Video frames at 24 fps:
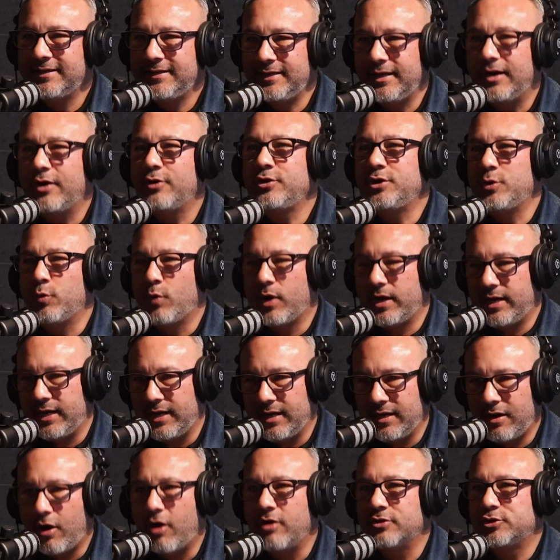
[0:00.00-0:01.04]
You want
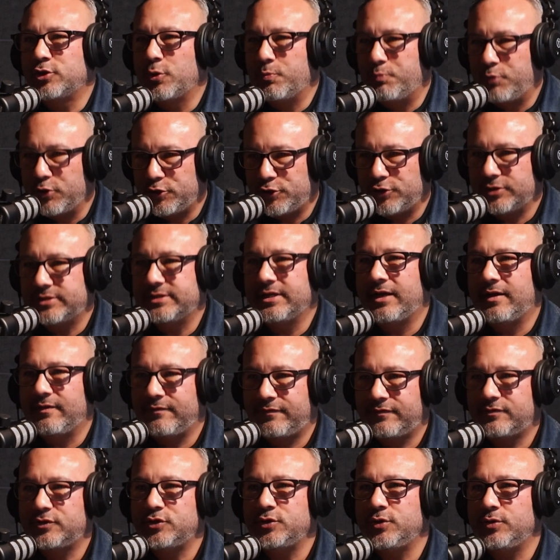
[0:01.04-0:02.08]
to also push
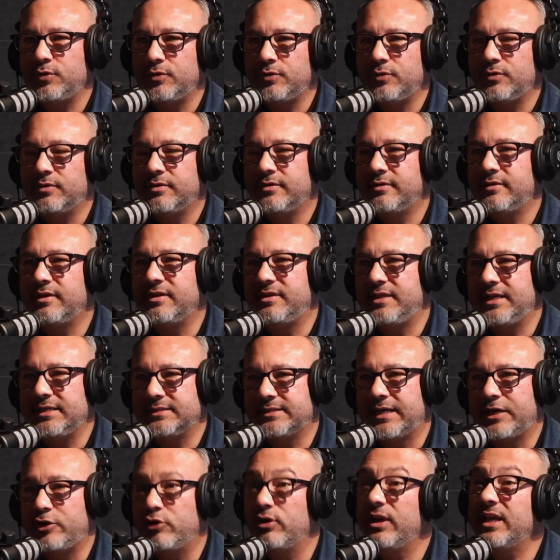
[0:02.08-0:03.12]
yourself to the things
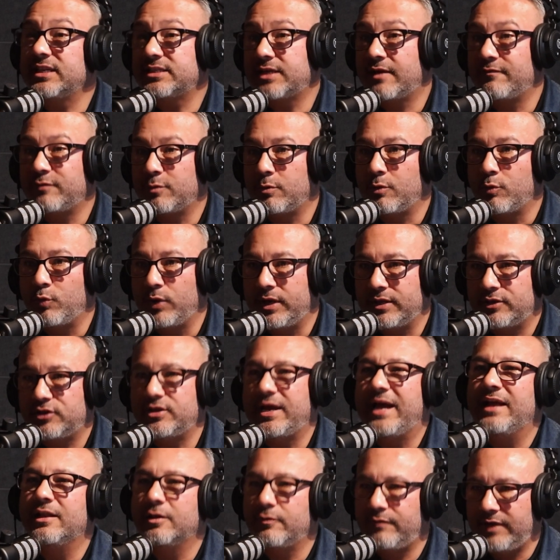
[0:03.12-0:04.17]
that you're less comfortable with,
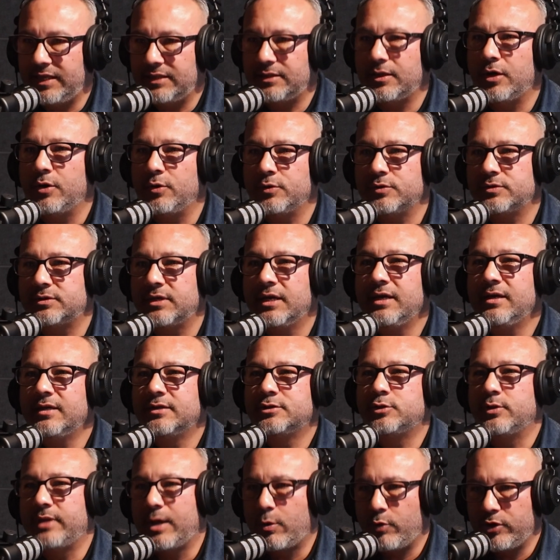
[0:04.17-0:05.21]
to elevate those,
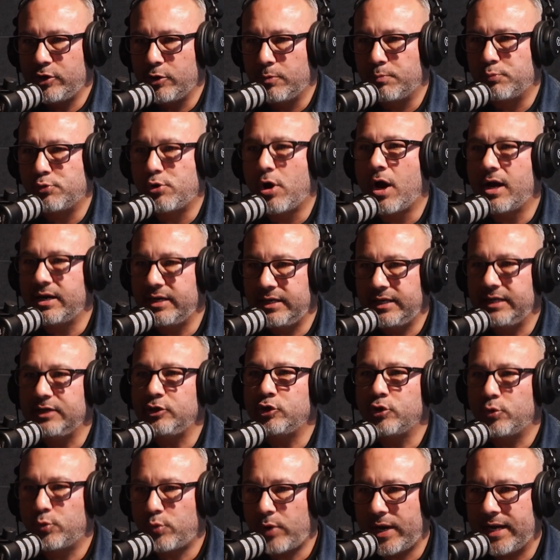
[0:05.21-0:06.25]
so that way you're broadening
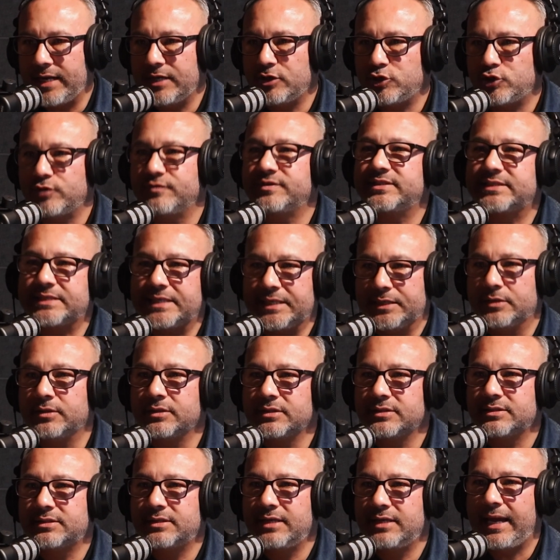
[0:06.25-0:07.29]
your range of
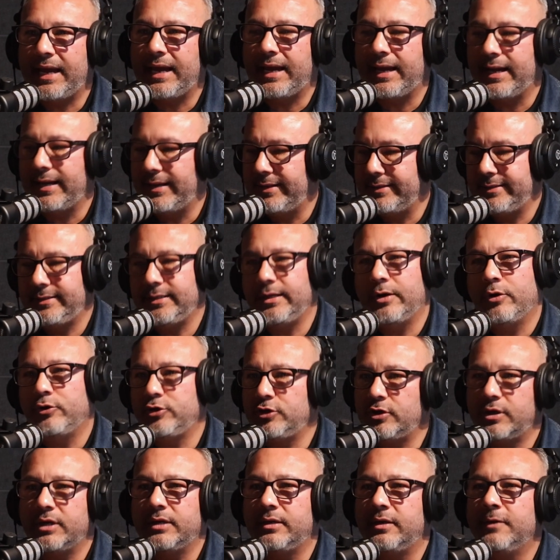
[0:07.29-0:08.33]
skills, and
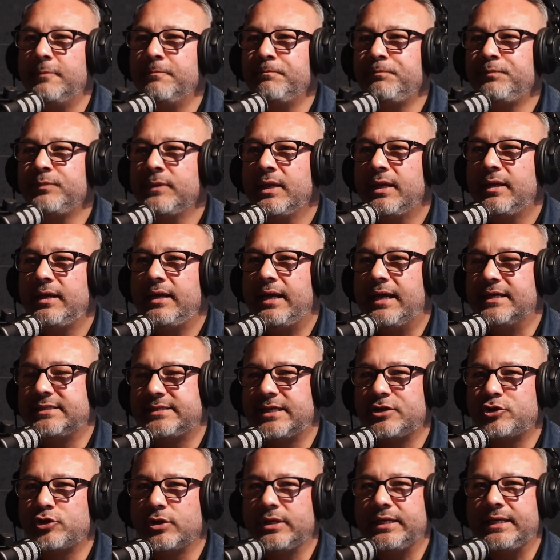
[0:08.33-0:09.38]
you could
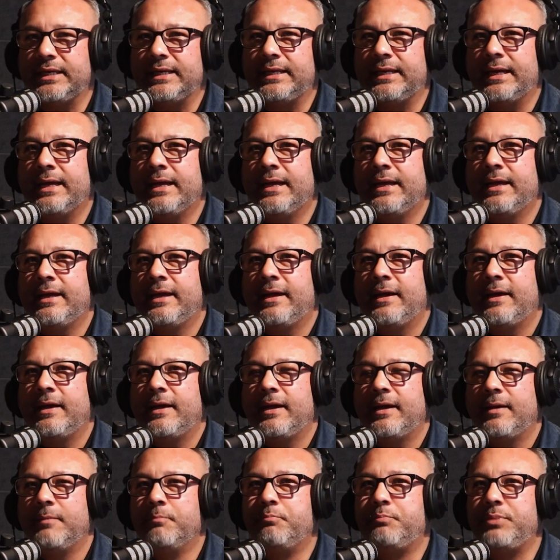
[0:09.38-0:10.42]
essentially
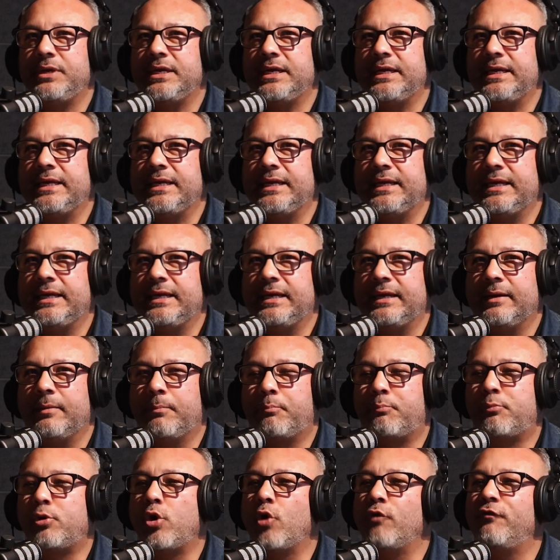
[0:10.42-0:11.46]
be
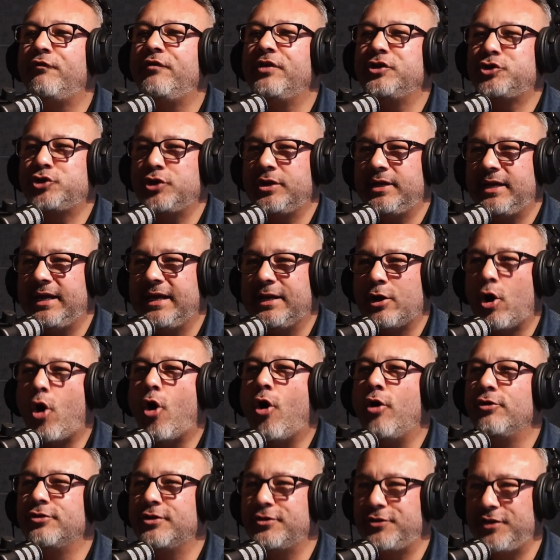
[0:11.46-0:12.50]
proficient in
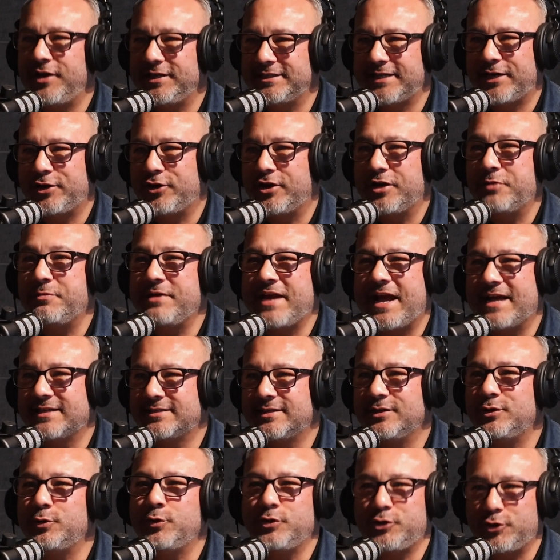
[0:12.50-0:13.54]
all the things that you're going to be asked
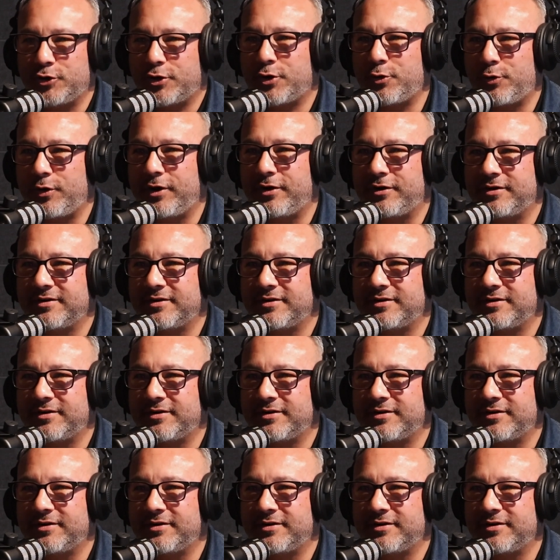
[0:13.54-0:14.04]
to do in your career.